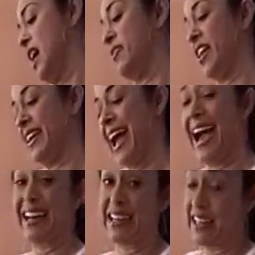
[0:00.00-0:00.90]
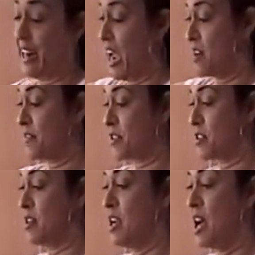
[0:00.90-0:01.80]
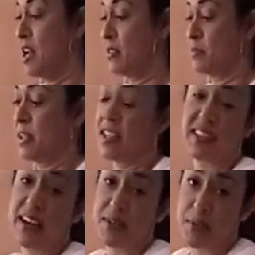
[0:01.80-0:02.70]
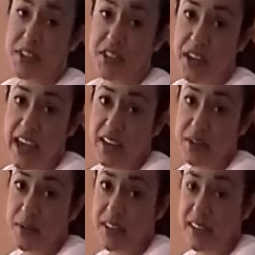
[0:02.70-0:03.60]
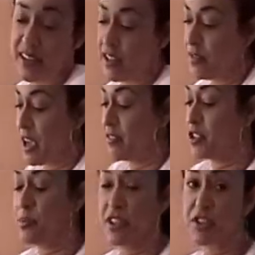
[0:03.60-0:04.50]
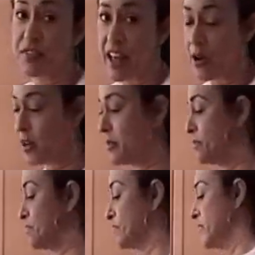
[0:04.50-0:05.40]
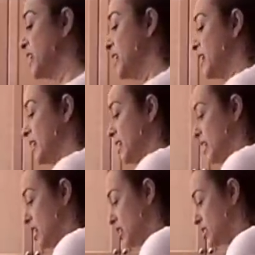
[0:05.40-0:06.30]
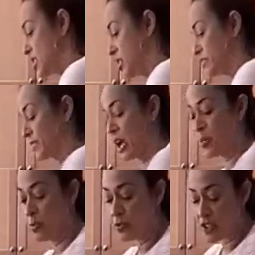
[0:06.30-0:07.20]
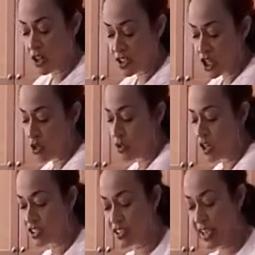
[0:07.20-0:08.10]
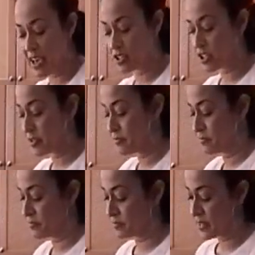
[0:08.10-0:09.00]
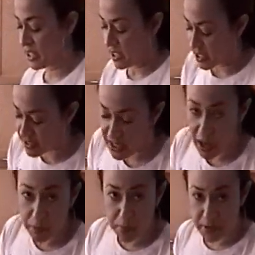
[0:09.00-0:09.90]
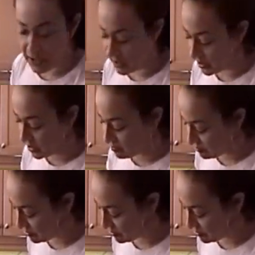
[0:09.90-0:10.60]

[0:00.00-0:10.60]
and then add it in after, because afterwards you can't do anything if you have too much flour. So I removed all the dough onto the counter. It's a pretty